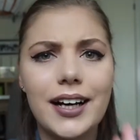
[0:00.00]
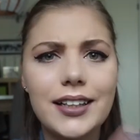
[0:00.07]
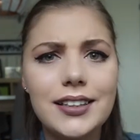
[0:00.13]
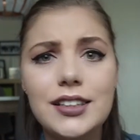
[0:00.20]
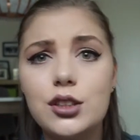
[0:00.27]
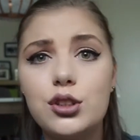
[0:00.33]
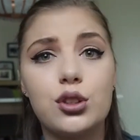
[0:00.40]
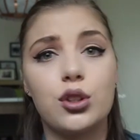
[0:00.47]
I
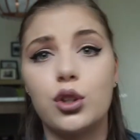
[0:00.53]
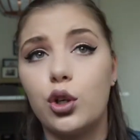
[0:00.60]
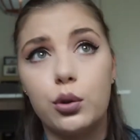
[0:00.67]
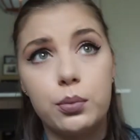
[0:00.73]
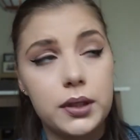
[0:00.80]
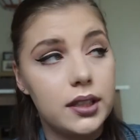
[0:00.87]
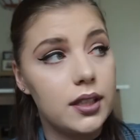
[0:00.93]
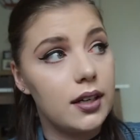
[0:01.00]
need to go
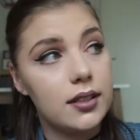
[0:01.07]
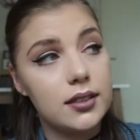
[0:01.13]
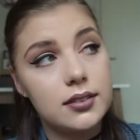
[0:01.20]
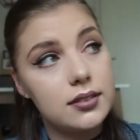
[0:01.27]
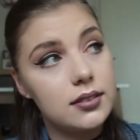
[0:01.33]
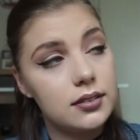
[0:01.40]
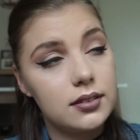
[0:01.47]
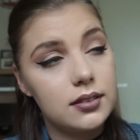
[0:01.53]

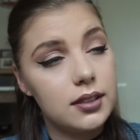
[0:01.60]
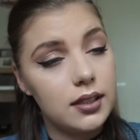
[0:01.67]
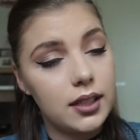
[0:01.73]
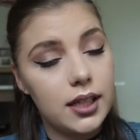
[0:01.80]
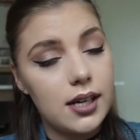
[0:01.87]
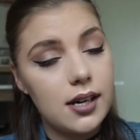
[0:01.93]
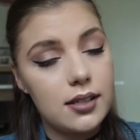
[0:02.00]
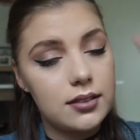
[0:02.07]
because the
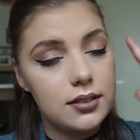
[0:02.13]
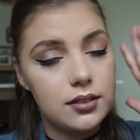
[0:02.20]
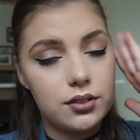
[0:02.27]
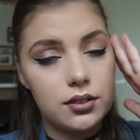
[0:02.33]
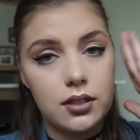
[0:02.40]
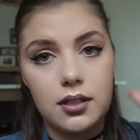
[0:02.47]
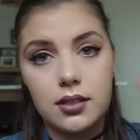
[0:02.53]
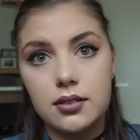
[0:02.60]
cars is
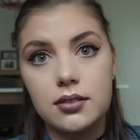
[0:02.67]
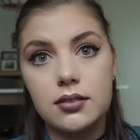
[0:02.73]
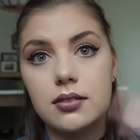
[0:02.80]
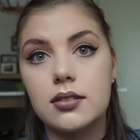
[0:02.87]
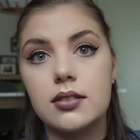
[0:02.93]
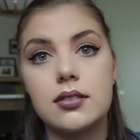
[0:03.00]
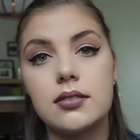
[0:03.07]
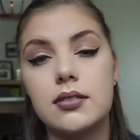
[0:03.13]

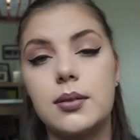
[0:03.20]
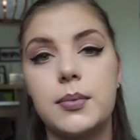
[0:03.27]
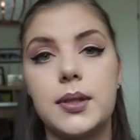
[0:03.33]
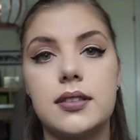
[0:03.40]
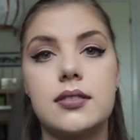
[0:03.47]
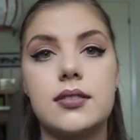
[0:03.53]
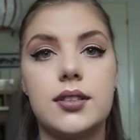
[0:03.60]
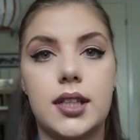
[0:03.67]
just a
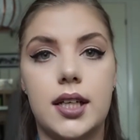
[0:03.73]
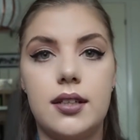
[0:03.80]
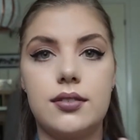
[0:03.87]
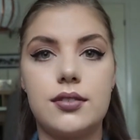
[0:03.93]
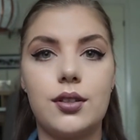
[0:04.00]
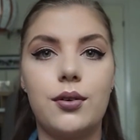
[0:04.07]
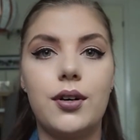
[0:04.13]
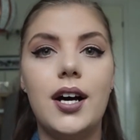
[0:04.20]
mess today.
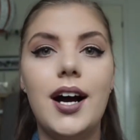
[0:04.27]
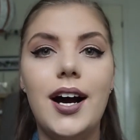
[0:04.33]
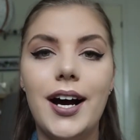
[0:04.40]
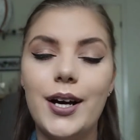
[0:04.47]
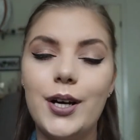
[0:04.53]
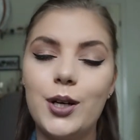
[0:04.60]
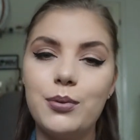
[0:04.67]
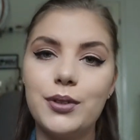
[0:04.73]
So
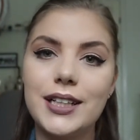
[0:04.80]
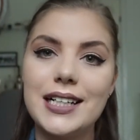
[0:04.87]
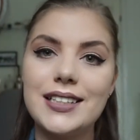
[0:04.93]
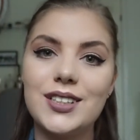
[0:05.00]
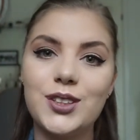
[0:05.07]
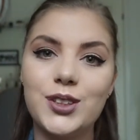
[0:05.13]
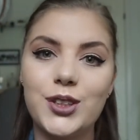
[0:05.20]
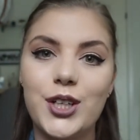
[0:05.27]
I hope you
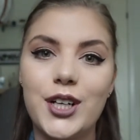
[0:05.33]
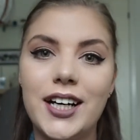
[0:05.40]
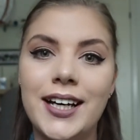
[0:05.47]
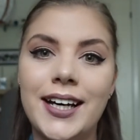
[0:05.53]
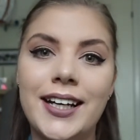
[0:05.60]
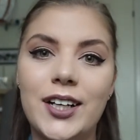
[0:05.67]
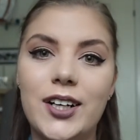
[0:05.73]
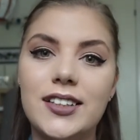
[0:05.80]
guys enjoy,
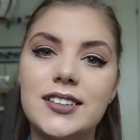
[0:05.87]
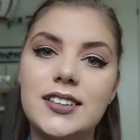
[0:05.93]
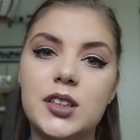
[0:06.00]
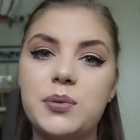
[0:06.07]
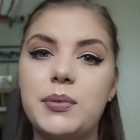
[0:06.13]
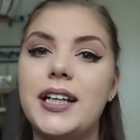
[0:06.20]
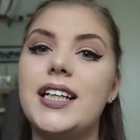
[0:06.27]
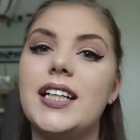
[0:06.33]
and
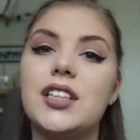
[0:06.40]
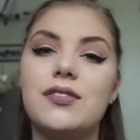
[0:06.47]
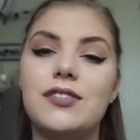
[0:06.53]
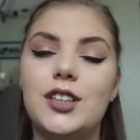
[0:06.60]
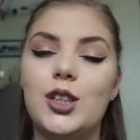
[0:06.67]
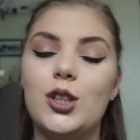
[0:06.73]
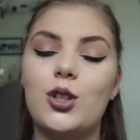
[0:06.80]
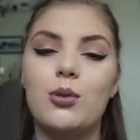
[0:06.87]
until my next
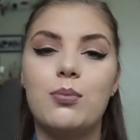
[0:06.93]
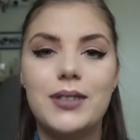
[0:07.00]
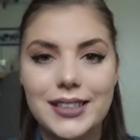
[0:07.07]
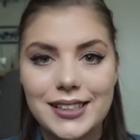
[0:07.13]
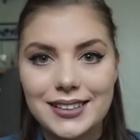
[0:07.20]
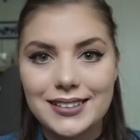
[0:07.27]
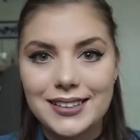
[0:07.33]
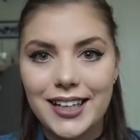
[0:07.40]
video,
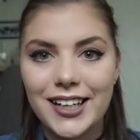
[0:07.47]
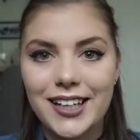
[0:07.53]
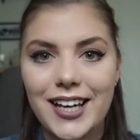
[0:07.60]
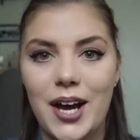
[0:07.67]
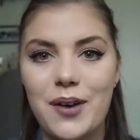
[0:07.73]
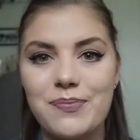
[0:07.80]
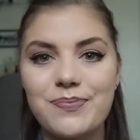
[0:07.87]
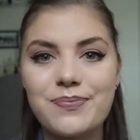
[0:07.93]
please take
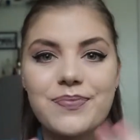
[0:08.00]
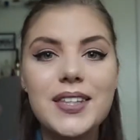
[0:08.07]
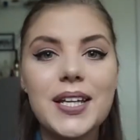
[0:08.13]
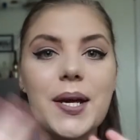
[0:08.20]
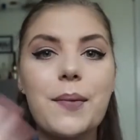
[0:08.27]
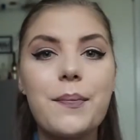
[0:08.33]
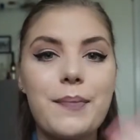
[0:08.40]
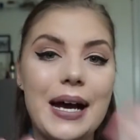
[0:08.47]
care.
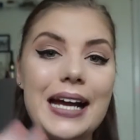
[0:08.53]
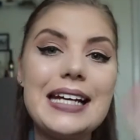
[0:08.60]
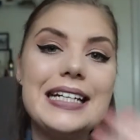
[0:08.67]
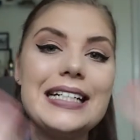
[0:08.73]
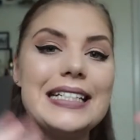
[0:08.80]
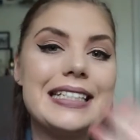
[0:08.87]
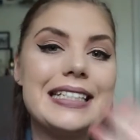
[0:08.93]
Bye.